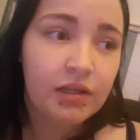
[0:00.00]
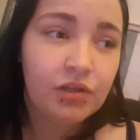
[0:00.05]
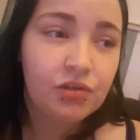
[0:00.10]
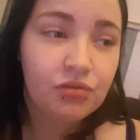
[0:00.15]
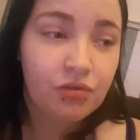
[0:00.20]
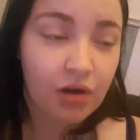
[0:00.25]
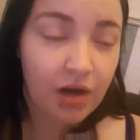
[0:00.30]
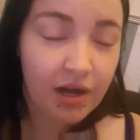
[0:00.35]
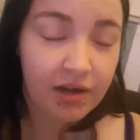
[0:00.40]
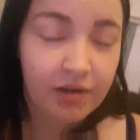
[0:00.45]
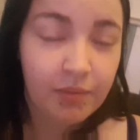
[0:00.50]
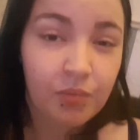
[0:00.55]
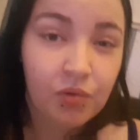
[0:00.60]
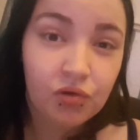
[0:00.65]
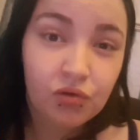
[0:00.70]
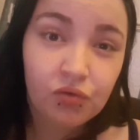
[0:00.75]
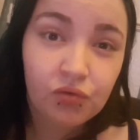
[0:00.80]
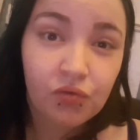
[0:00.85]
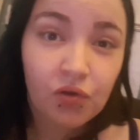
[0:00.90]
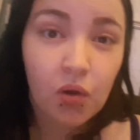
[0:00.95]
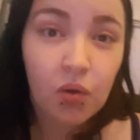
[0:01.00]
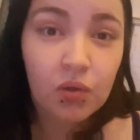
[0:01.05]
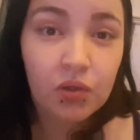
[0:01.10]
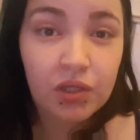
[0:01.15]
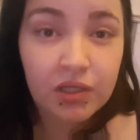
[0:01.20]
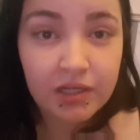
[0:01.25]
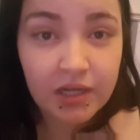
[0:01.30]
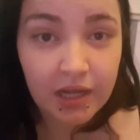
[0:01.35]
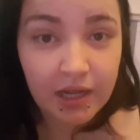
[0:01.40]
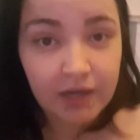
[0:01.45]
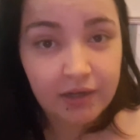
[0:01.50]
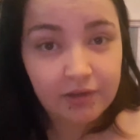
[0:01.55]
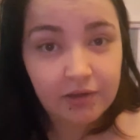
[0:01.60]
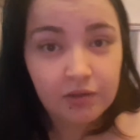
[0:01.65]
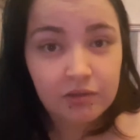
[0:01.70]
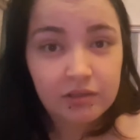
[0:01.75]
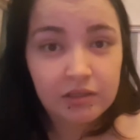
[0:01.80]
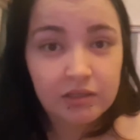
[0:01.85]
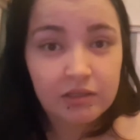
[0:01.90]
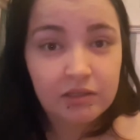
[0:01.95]
trying to push forward the
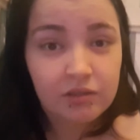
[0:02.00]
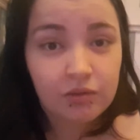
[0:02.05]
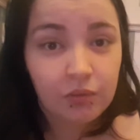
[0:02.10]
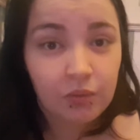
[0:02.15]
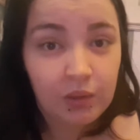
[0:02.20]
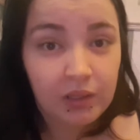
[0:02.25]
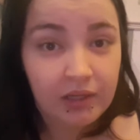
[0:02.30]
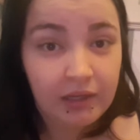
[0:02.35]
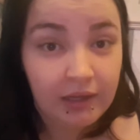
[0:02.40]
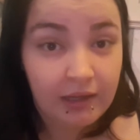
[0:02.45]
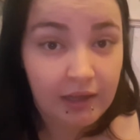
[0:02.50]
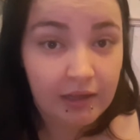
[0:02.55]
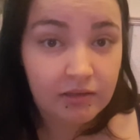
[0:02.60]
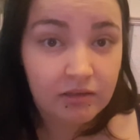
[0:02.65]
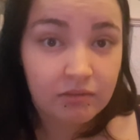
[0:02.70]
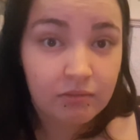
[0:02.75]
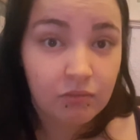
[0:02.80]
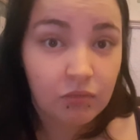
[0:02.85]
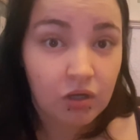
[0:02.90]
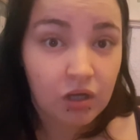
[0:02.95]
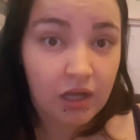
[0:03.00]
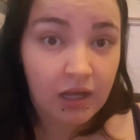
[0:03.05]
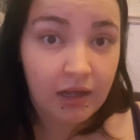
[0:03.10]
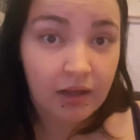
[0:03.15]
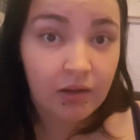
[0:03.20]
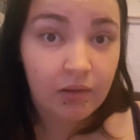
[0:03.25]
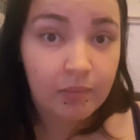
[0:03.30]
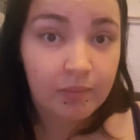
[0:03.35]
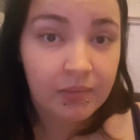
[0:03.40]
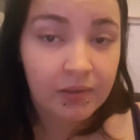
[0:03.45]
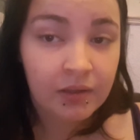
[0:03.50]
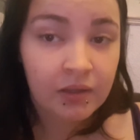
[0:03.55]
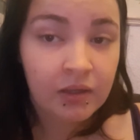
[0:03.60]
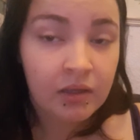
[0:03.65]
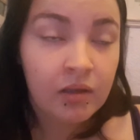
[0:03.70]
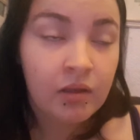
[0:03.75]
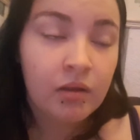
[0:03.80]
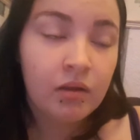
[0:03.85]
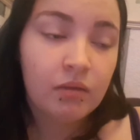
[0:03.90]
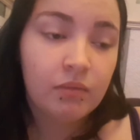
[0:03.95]
diagnosis so we can get some more help,
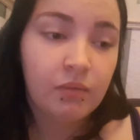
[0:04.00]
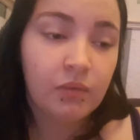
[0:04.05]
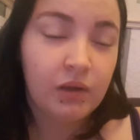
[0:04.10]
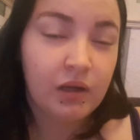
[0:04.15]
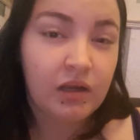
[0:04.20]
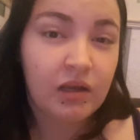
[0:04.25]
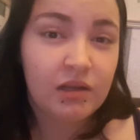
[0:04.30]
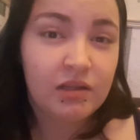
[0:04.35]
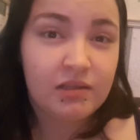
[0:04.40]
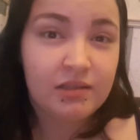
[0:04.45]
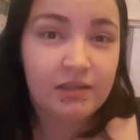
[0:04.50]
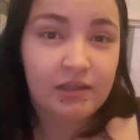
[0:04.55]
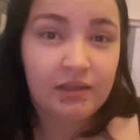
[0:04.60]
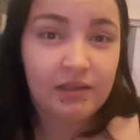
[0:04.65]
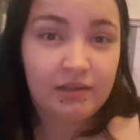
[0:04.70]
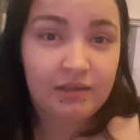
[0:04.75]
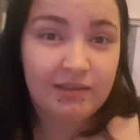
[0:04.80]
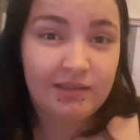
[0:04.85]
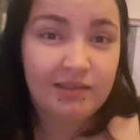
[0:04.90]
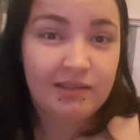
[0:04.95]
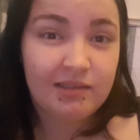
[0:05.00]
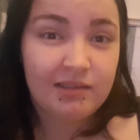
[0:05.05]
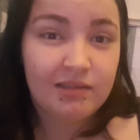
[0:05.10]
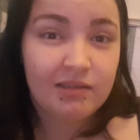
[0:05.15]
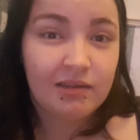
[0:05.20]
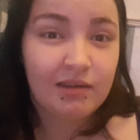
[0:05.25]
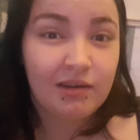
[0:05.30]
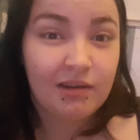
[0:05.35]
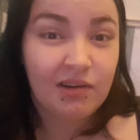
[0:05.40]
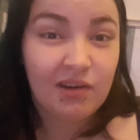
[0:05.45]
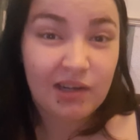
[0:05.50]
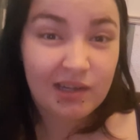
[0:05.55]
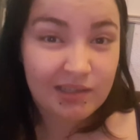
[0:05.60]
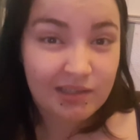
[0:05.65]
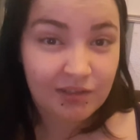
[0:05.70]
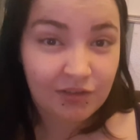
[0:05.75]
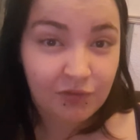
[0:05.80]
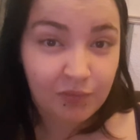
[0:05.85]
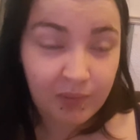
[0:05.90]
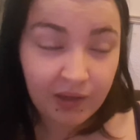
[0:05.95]
because he has
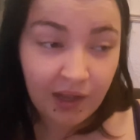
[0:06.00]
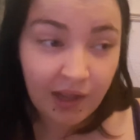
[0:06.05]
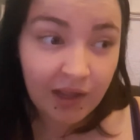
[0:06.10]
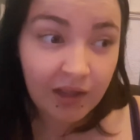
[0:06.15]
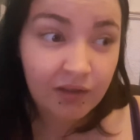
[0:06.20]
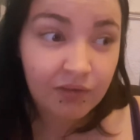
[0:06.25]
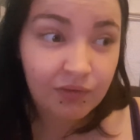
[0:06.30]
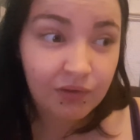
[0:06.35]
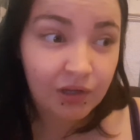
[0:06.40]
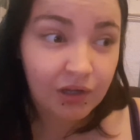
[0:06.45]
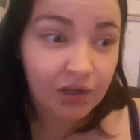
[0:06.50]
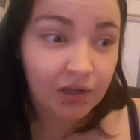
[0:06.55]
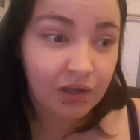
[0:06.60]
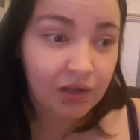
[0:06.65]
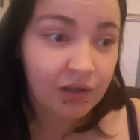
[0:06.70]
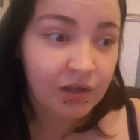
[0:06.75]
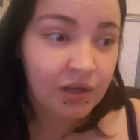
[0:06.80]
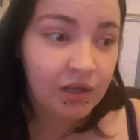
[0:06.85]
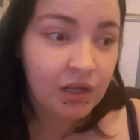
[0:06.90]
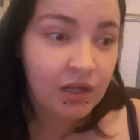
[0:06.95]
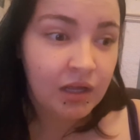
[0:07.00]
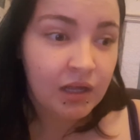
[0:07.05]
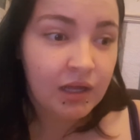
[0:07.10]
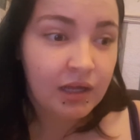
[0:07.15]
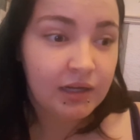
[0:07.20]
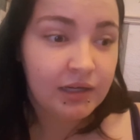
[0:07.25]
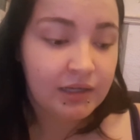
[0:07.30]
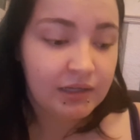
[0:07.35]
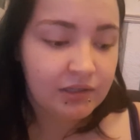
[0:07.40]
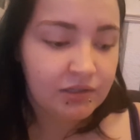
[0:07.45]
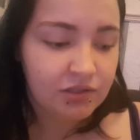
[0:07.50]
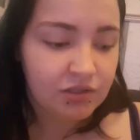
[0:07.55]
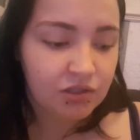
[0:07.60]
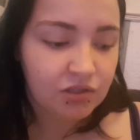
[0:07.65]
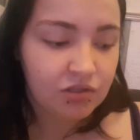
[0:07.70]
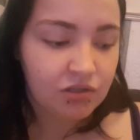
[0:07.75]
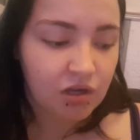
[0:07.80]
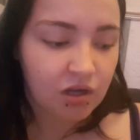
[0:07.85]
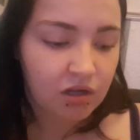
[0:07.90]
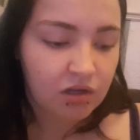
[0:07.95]
aggressive behavior and he's
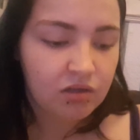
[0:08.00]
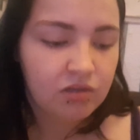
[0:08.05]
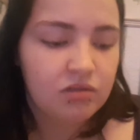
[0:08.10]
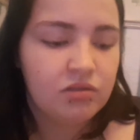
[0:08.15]
just not